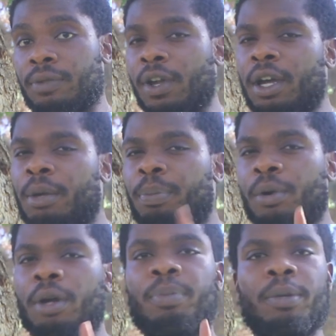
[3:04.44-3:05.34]
very
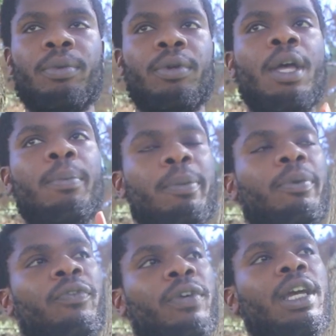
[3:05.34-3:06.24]
important. People
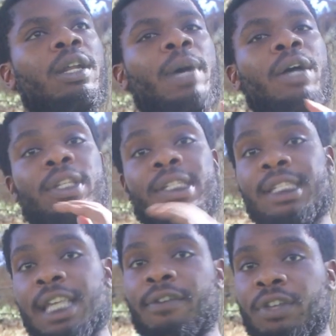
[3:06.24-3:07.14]
people forget about the
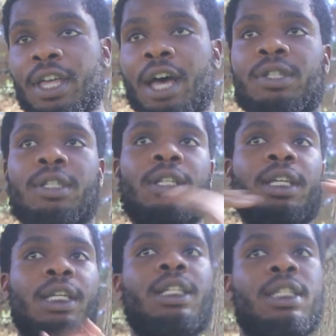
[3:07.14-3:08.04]
seventh house
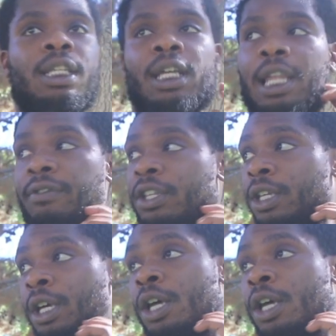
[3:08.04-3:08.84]
leading into the eleventh.